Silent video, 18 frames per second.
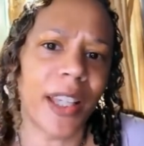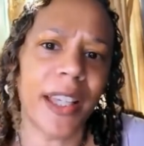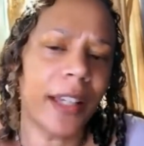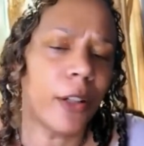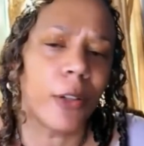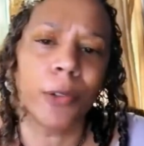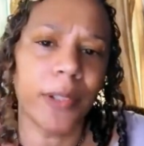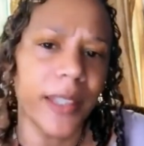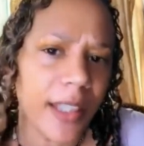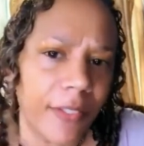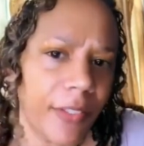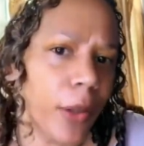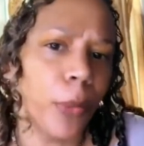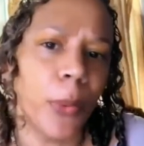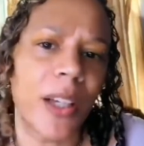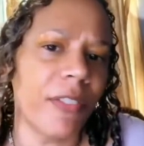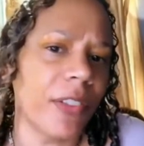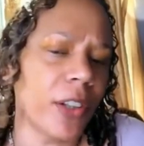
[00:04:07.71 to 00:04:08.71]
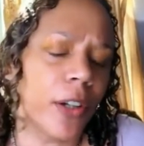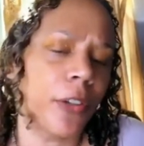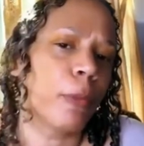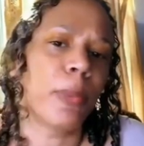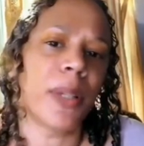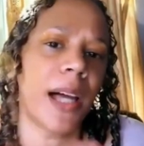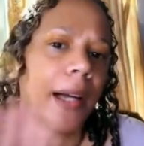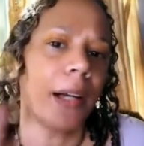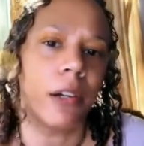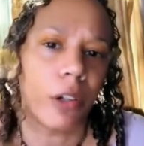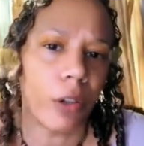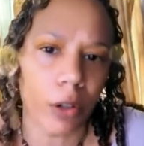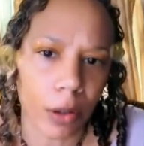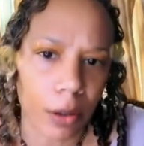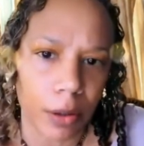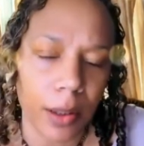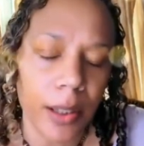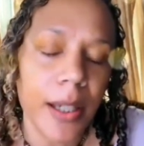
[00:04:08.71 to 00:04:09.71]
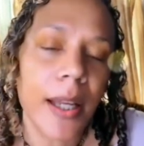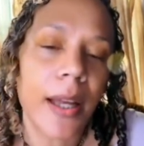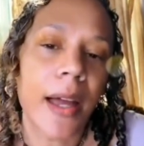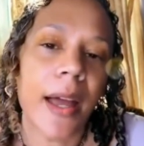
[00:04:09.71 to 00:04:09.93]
take it or leave it. We have another black girl.